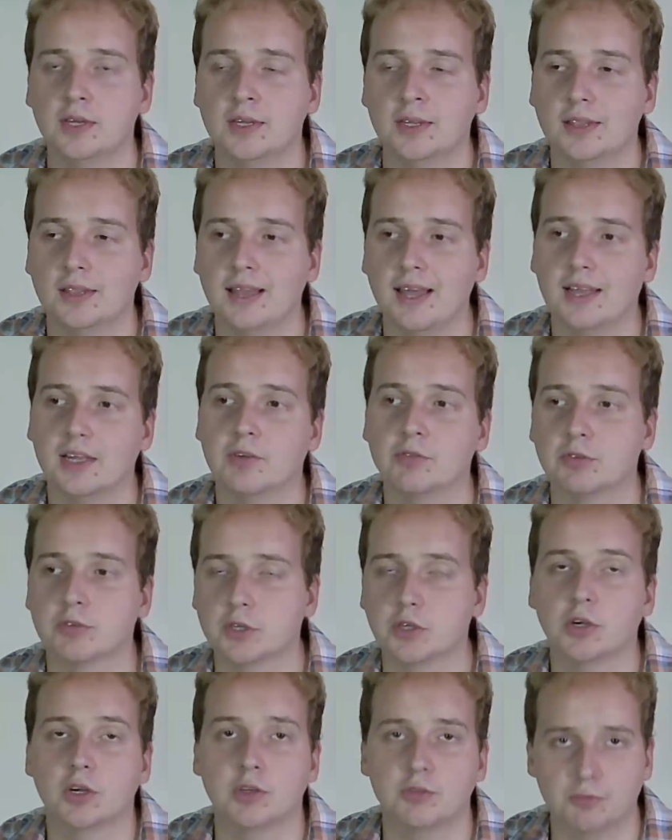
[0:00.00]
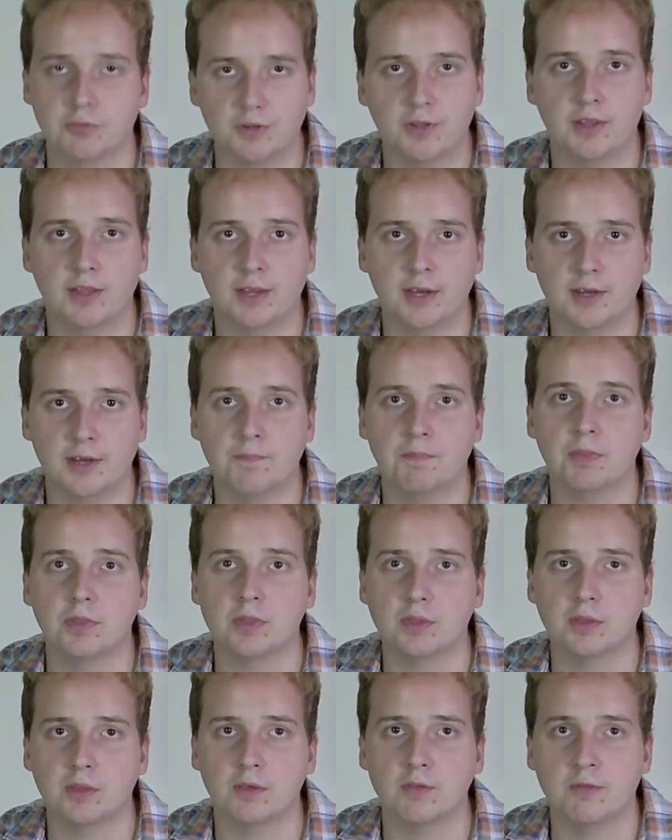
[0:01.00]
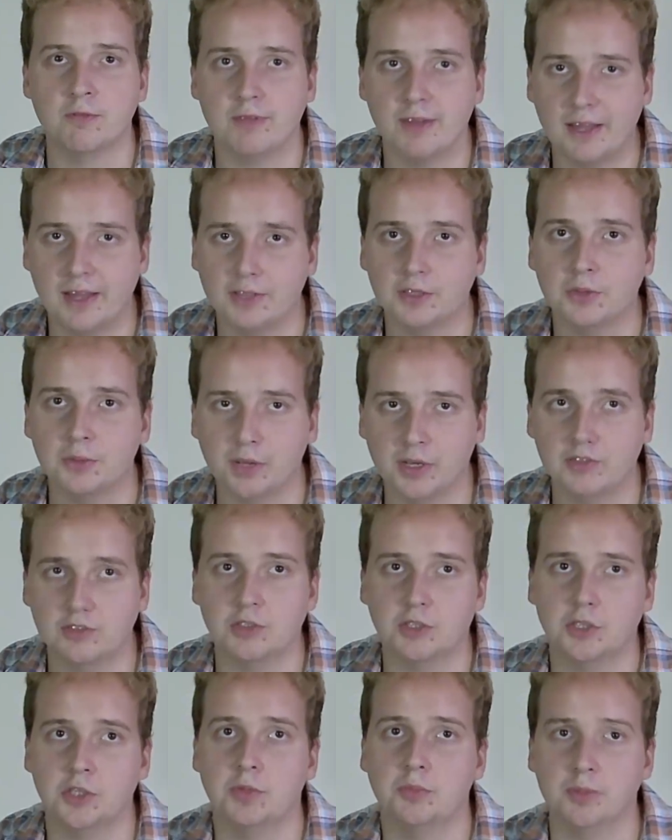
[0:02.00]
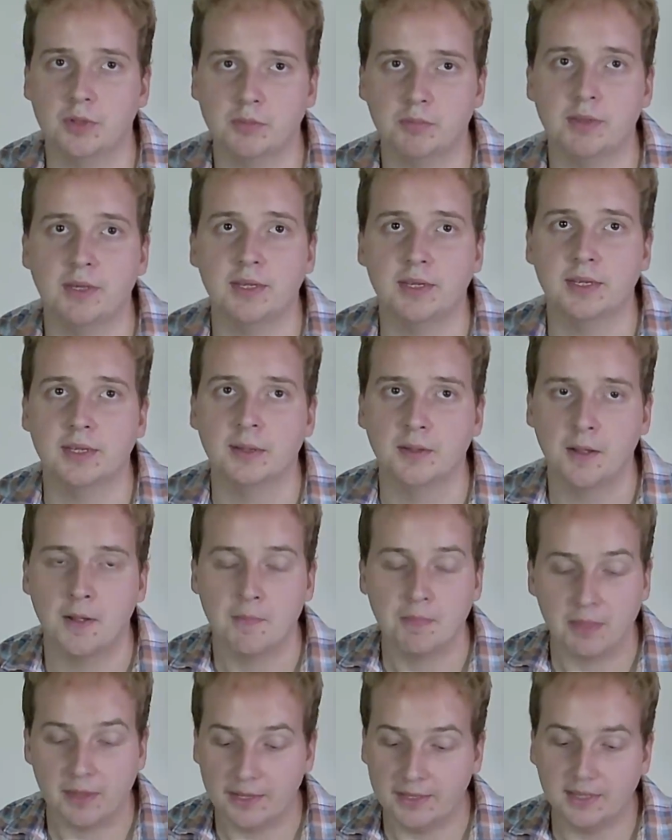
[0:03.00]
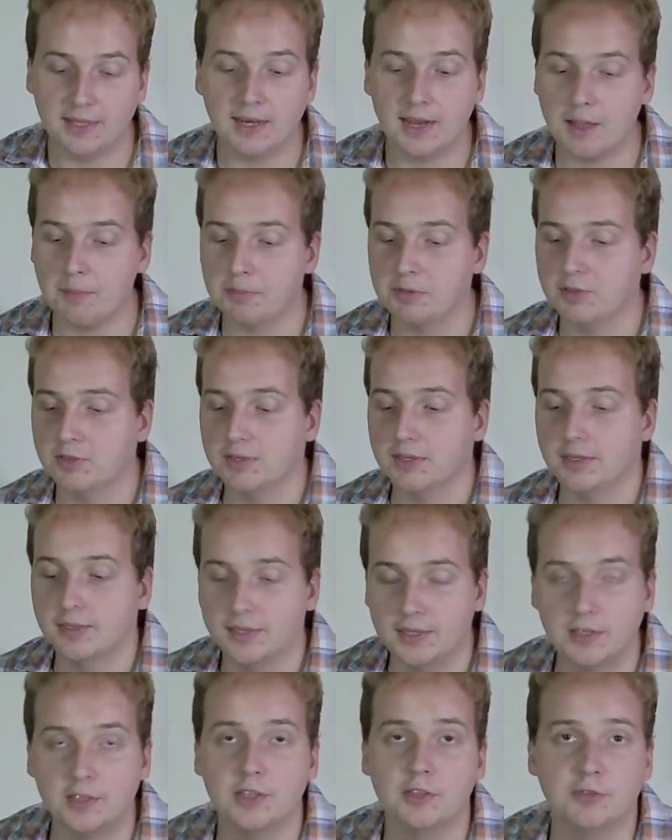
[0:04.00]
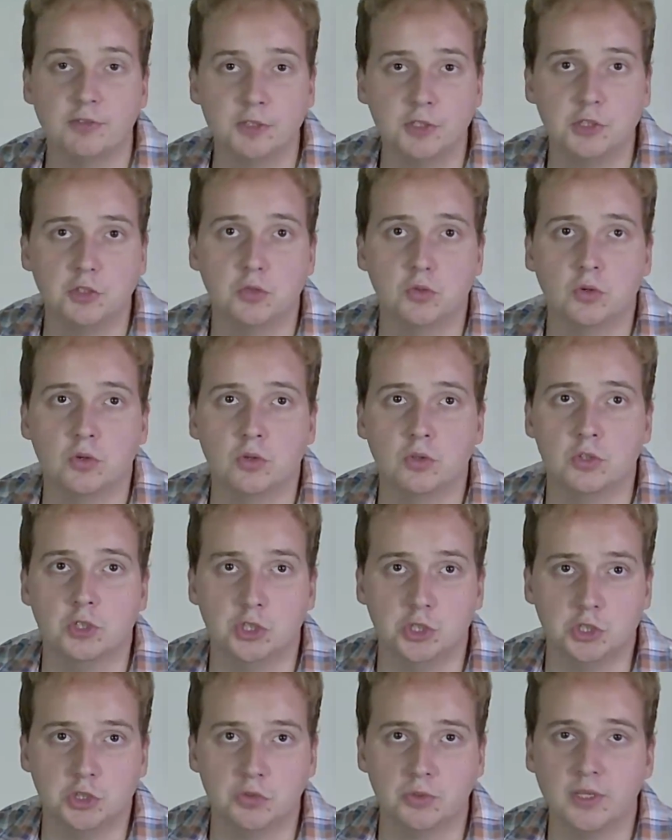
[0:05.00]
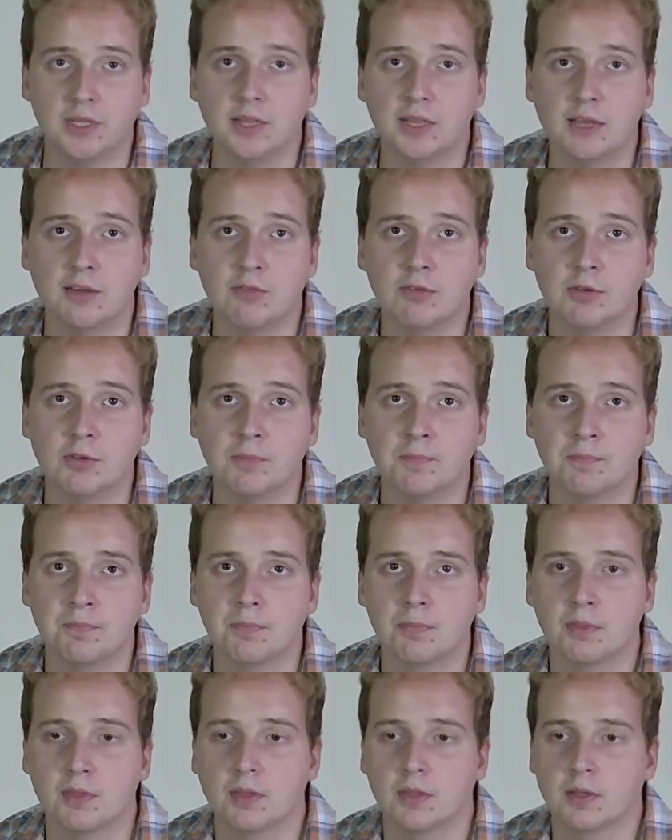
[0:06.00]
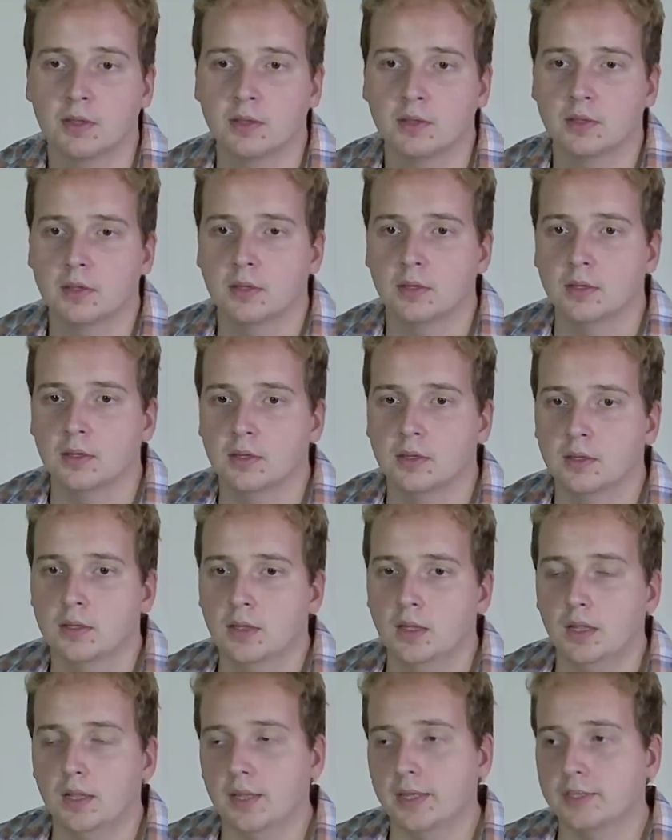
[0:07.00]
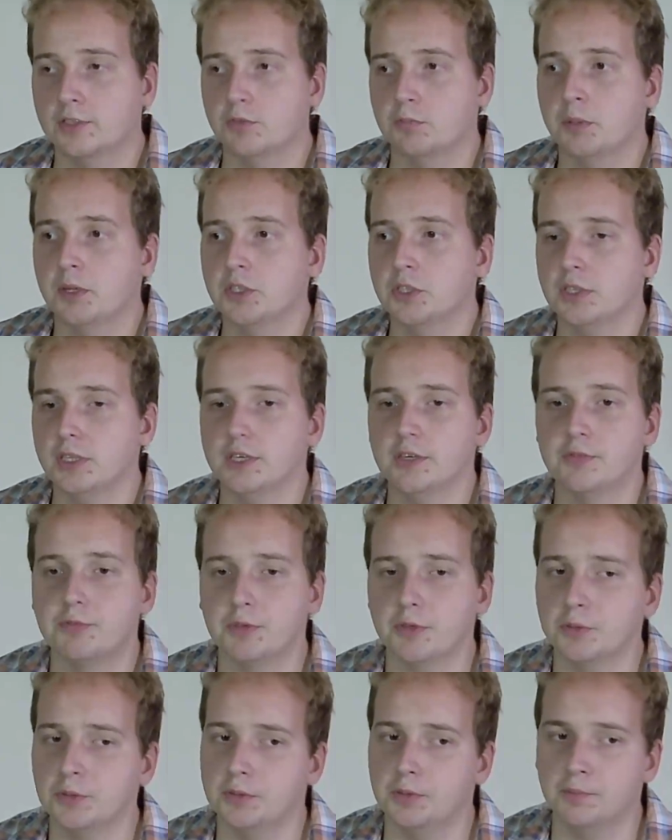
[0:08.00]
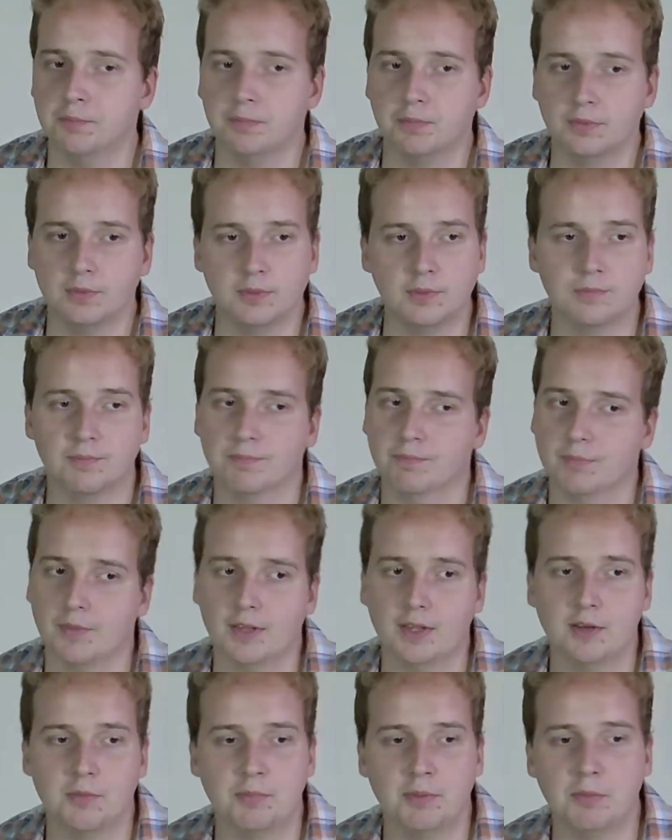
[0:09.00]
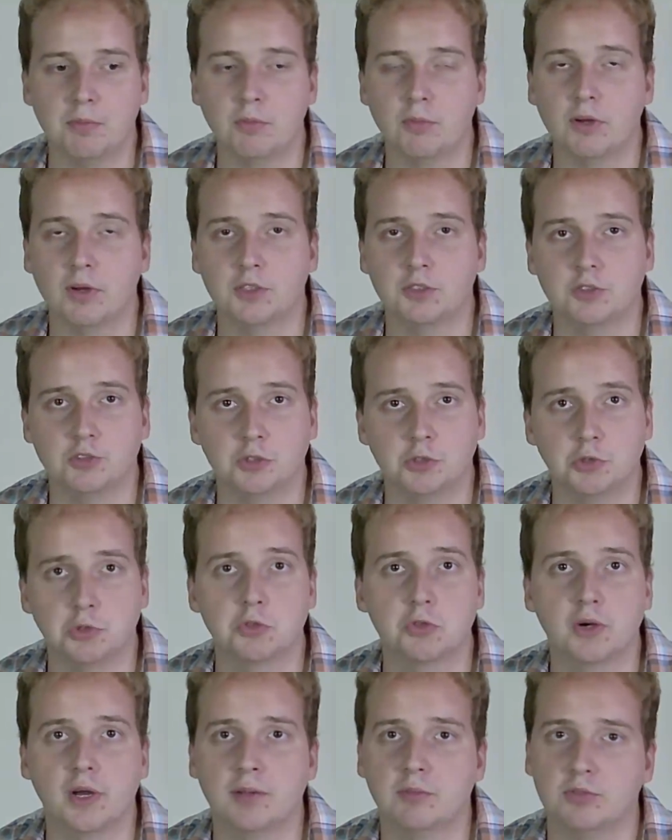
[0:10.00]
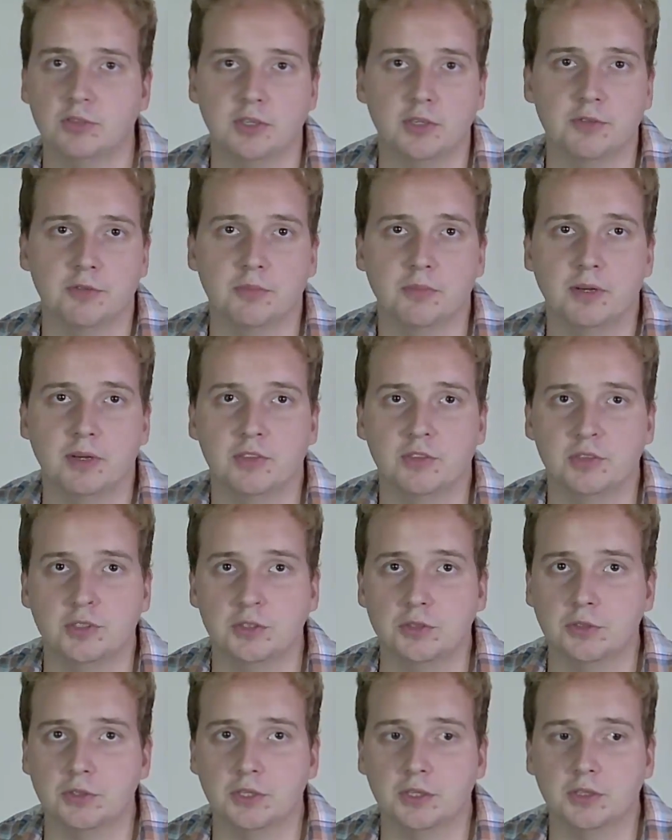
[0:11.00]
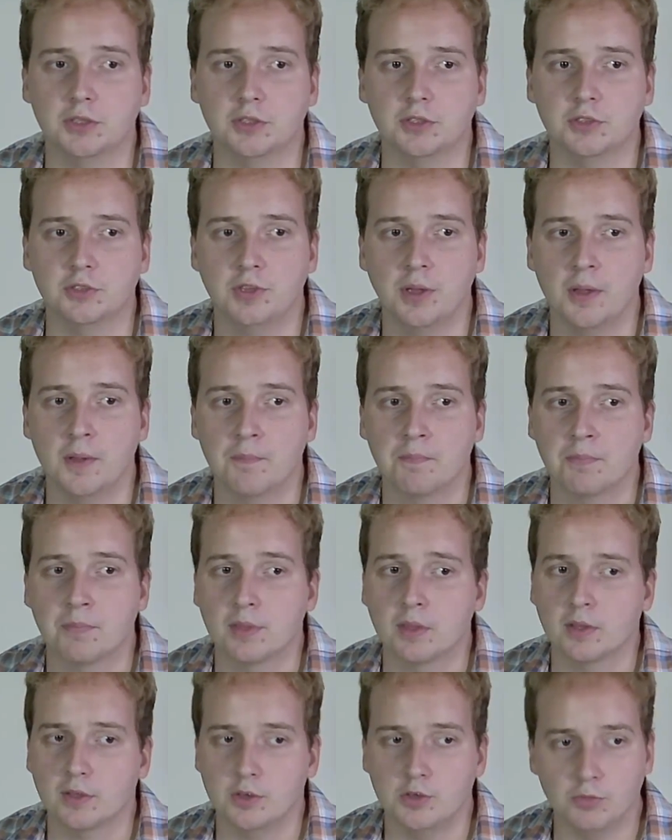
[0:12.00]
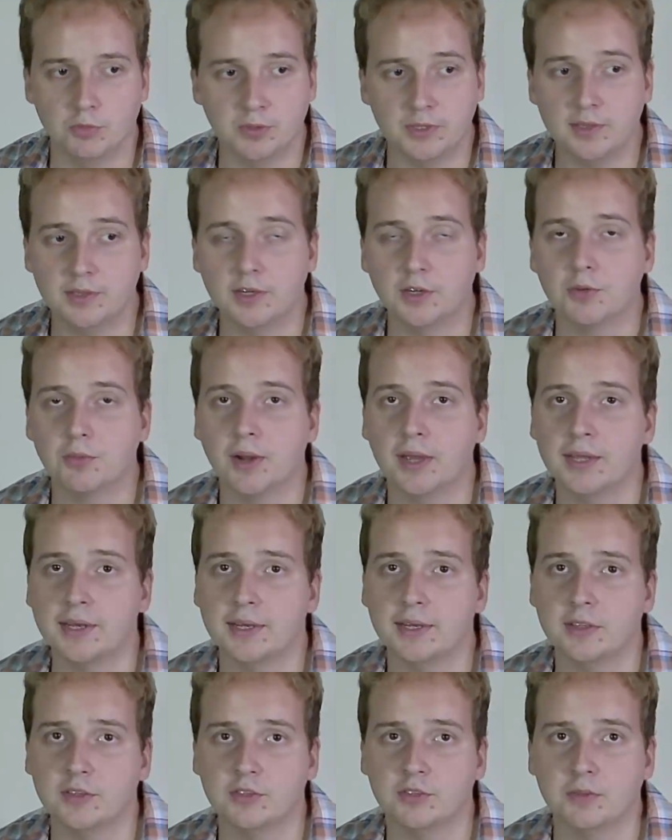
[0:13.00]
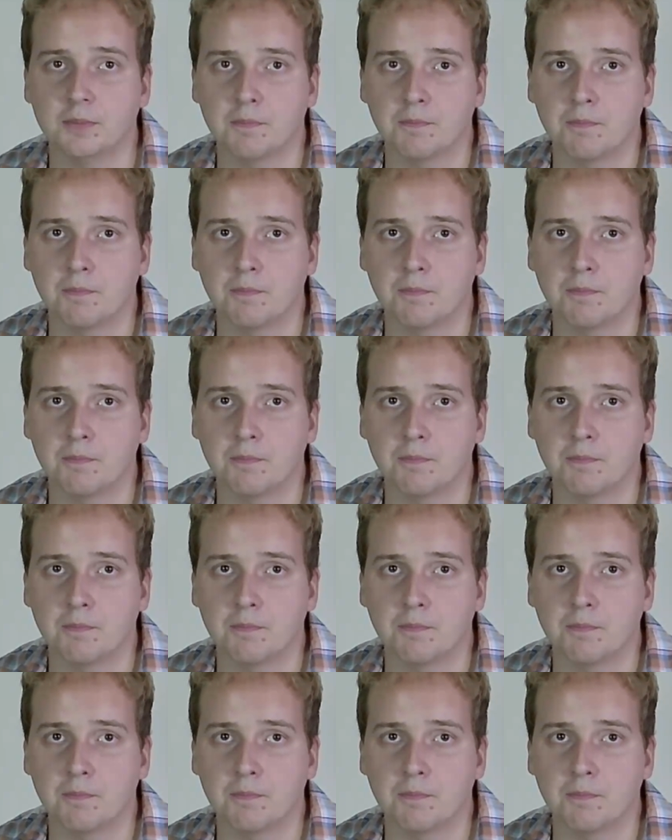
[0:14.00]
lack of regard for their value as a human being. And that happens on an individual street level. Like, especially if you, a lot of people watch true crime stuff about serial killers. You read their writings.